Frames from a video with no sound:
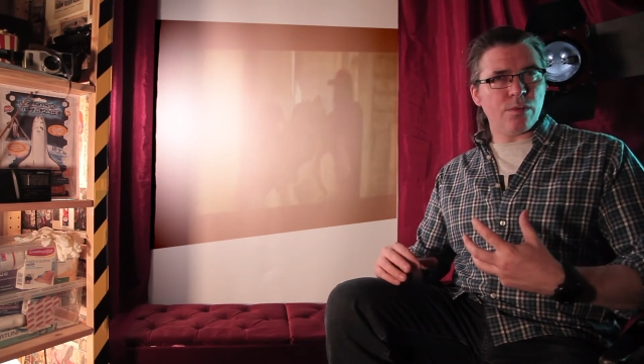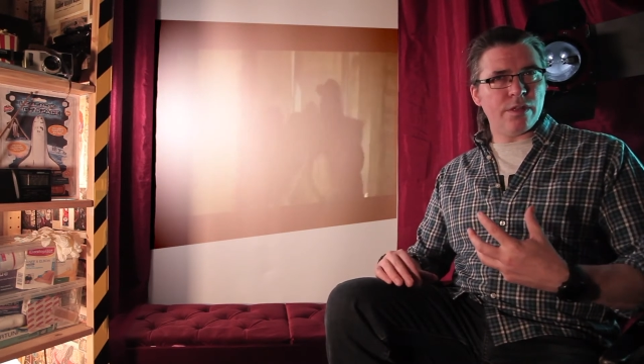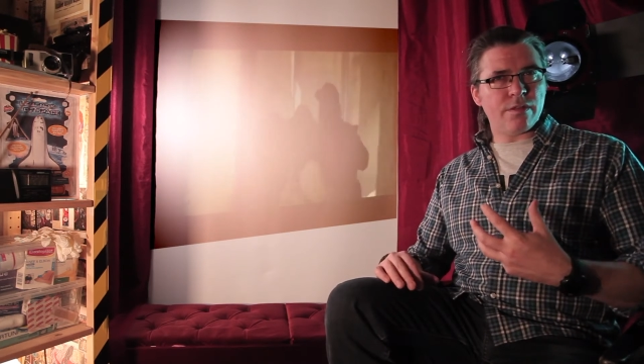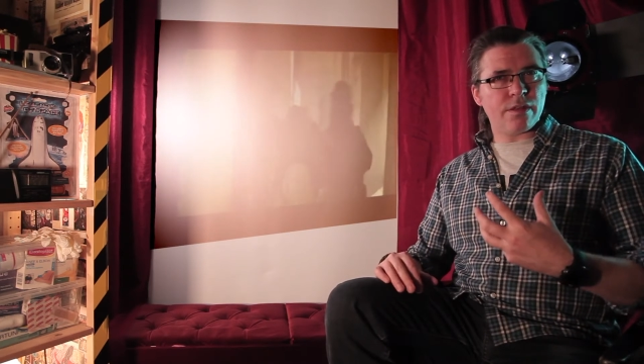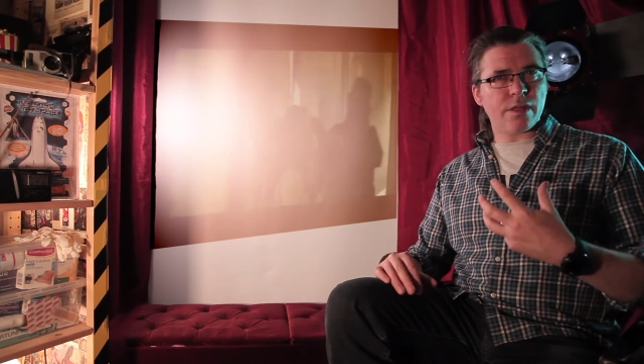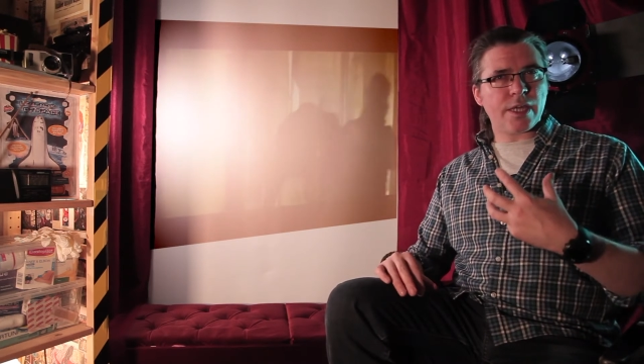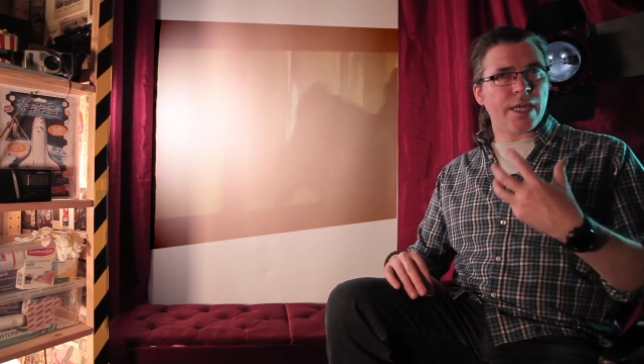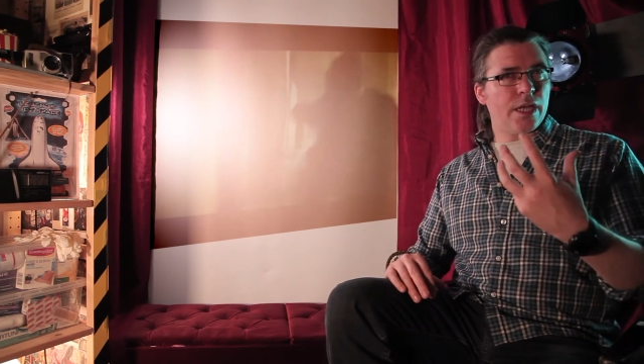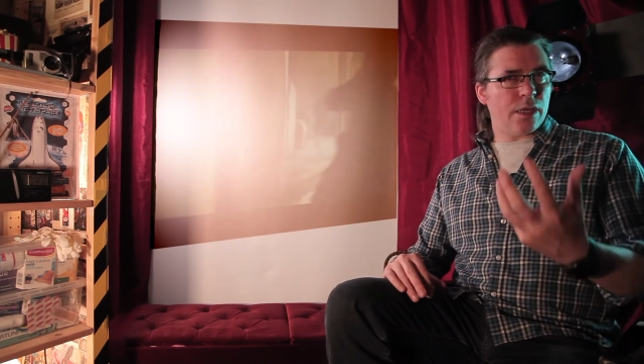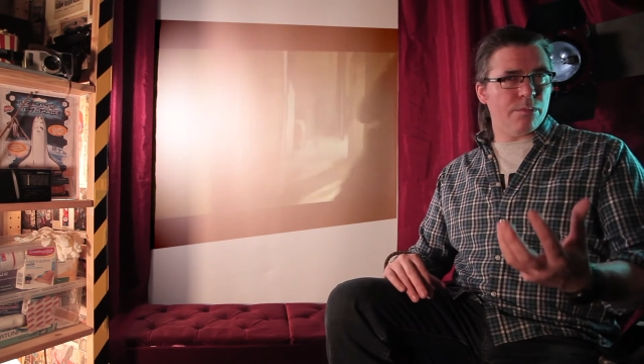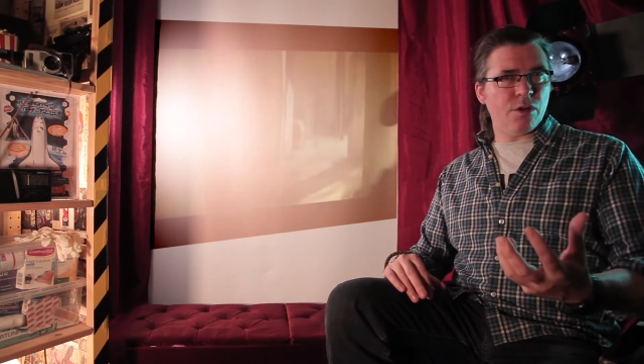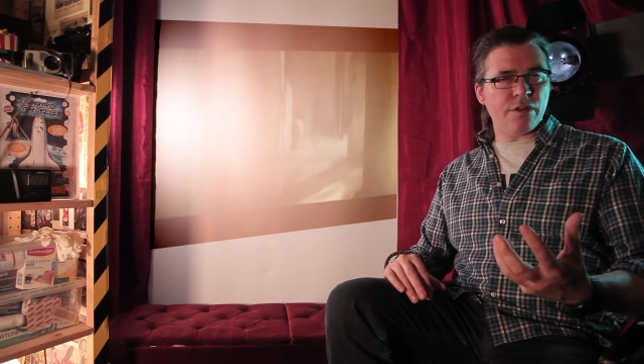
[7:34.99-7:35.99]
with
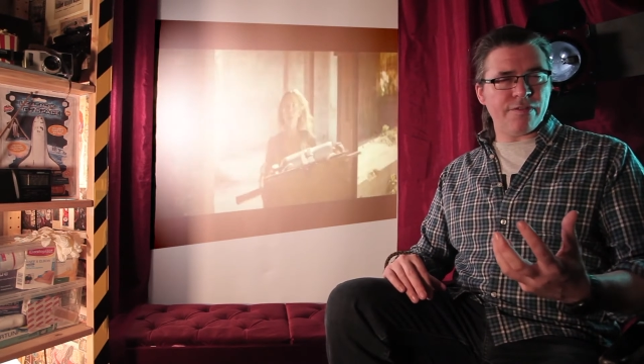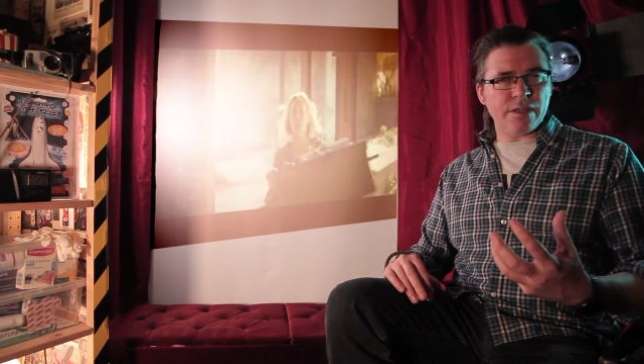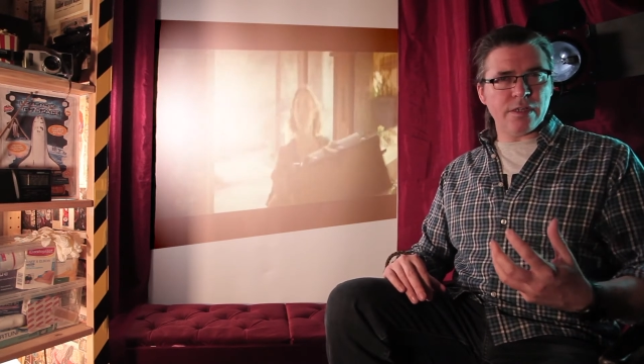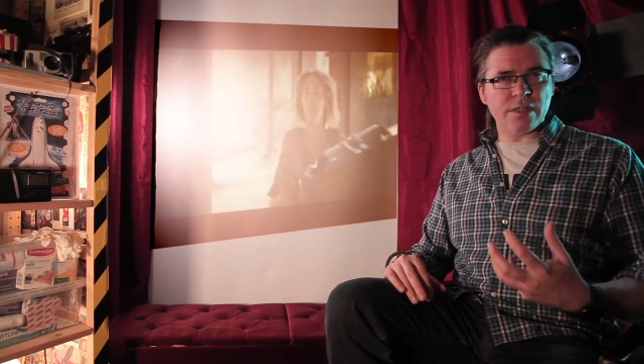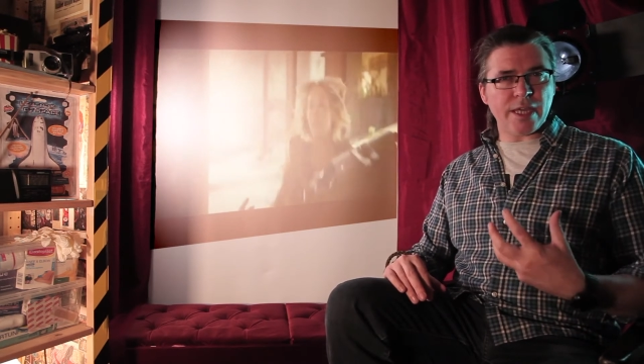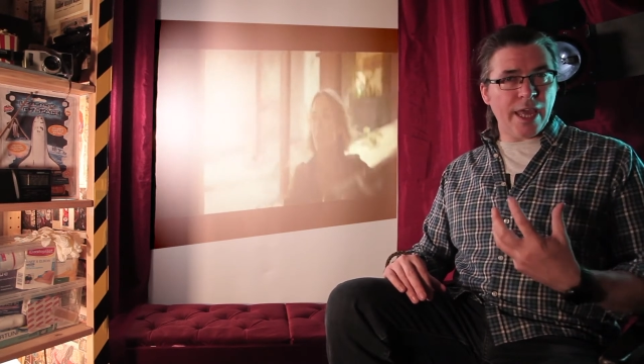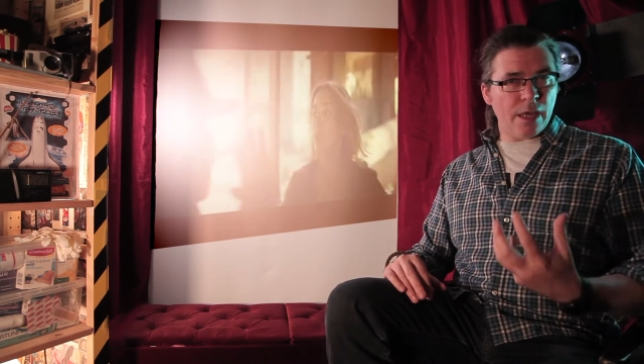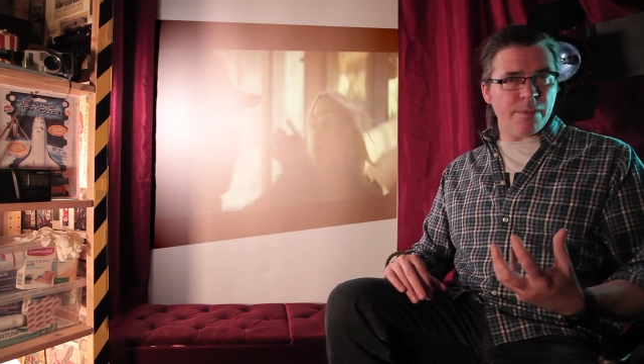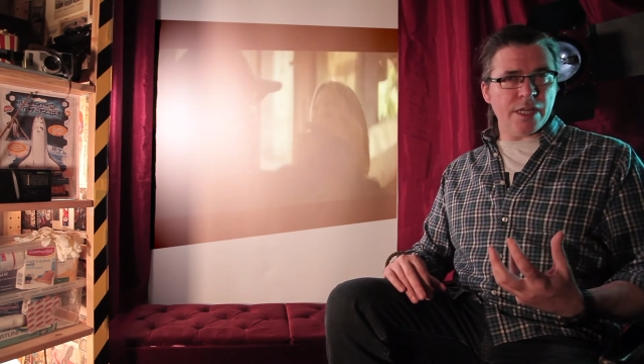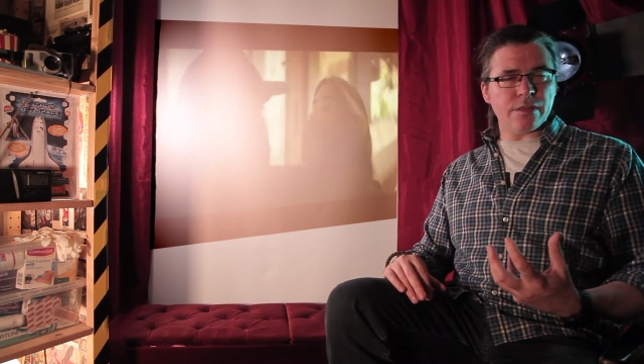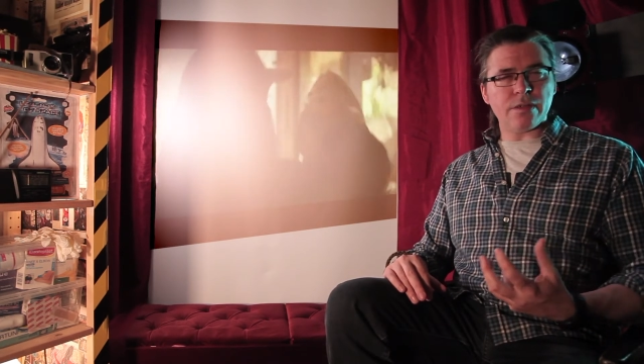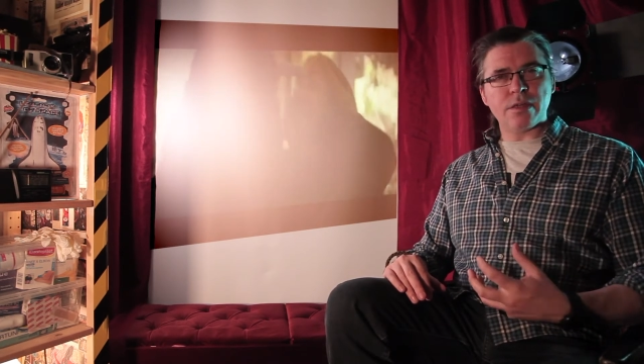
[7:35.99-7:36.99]
Cillian Murphy's
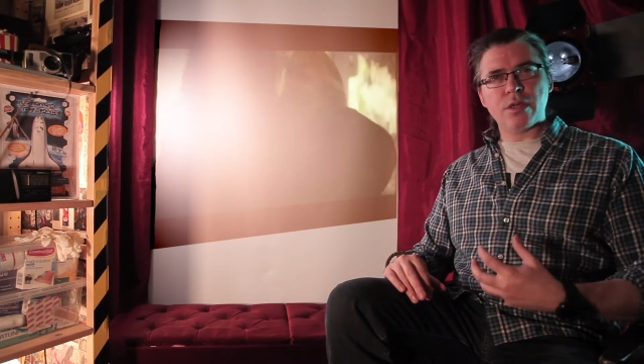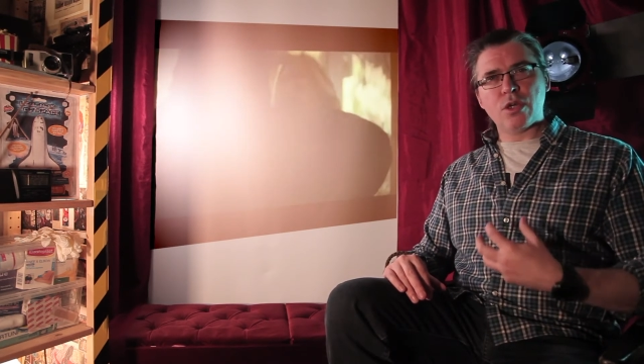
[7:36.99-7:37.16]
Emmett,